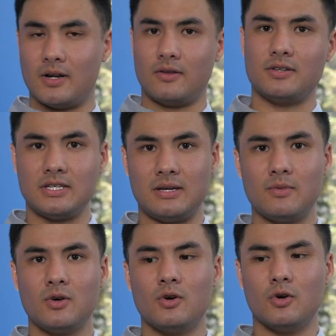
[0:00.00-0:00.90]
another team
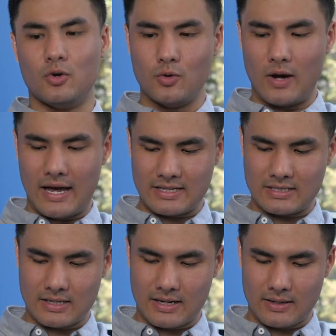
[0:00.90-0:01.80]
who
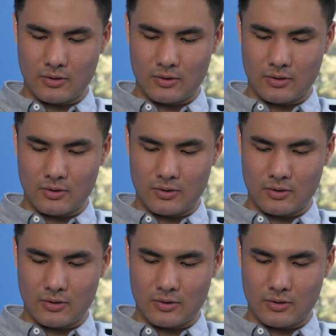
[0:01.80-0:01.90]
has,